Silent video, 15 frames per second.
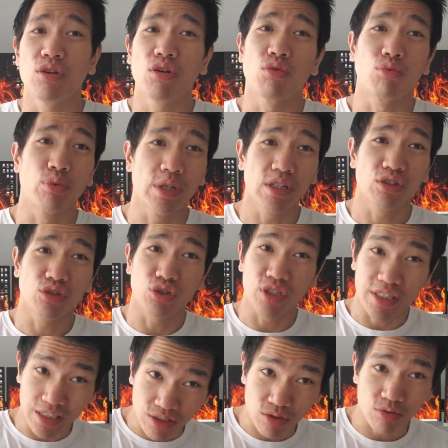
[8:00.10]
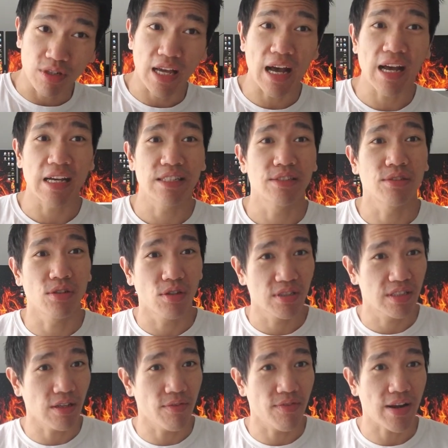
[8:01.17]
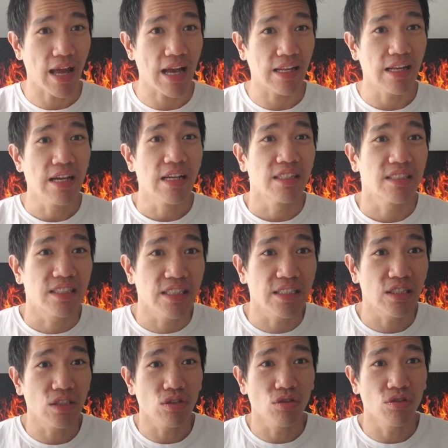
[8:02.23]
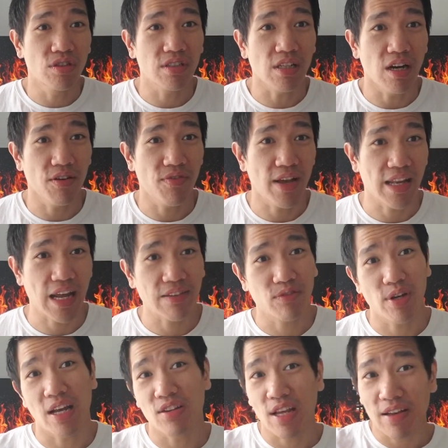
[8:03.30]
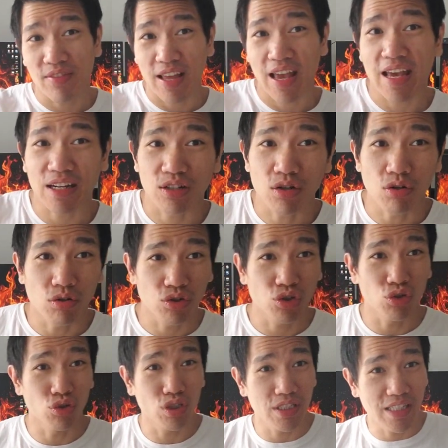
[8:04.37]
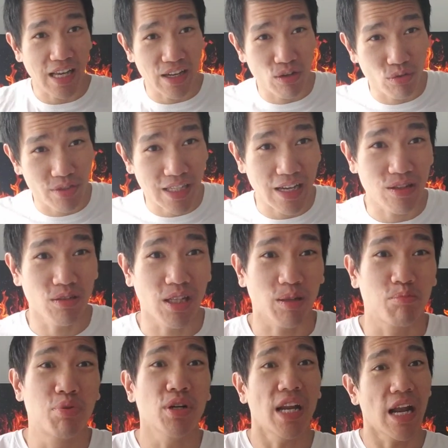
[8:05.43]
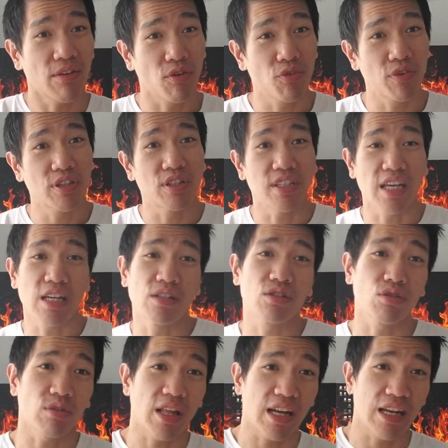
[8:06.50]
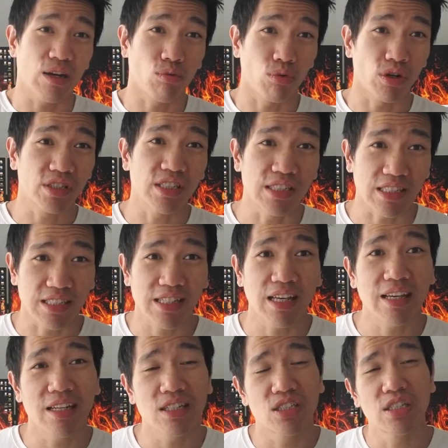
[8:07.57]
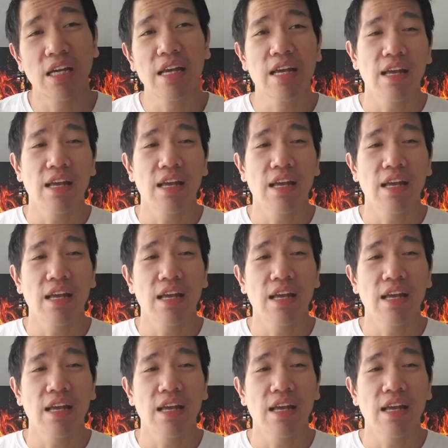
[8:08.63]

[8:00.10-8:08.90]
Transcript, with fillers: know, real jiu-jitsu guys, you know, and stuff like that, teaching you stuff, and after that, you have the head coach, usually, that knows how to, like, put everything together so that it works in the cage,